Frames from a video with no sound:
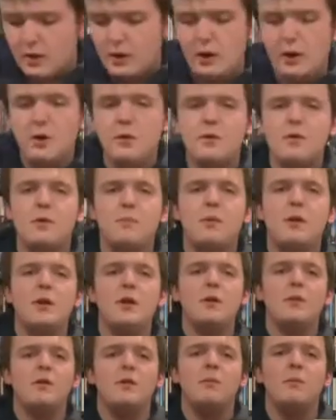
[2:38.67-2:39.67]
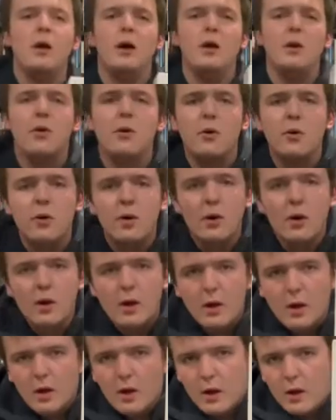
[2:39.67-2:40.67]
here's the Beatles in mono.
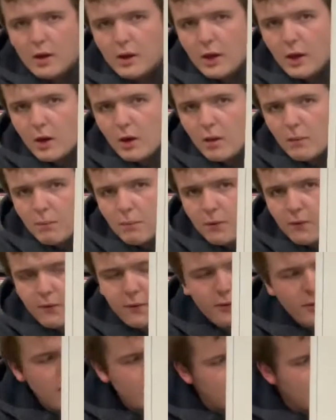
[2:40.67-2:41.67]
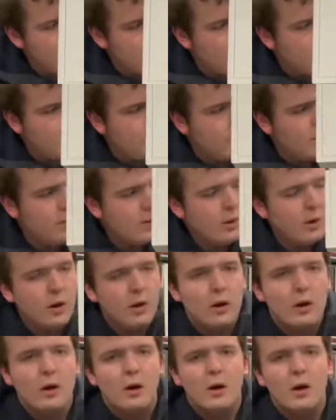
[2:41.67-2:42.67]
Now, before you
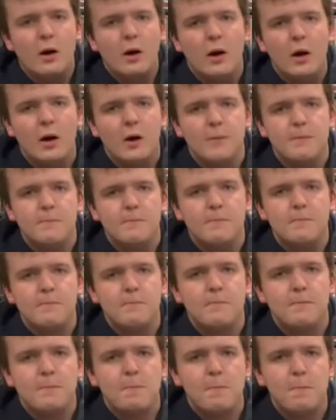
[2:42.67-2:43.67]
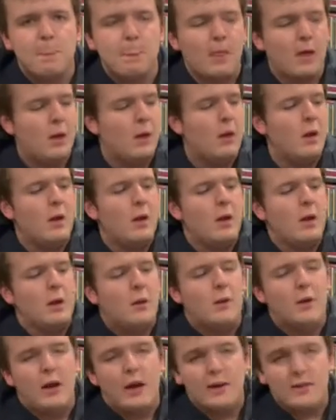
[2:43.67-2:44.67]

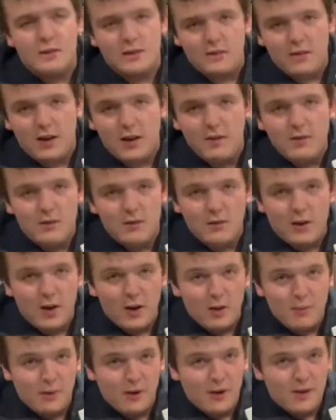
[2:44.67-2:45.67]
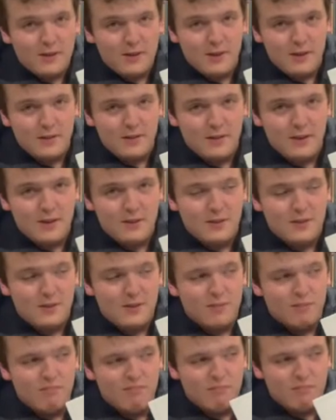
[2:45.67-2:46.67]
ask if I have the vinyl box set of this,
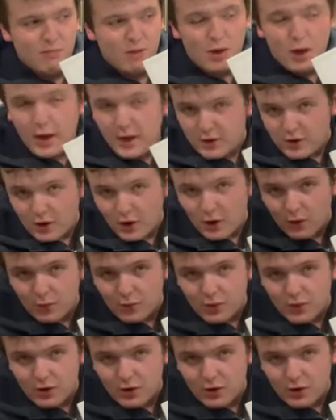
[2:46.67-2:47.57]
I don't.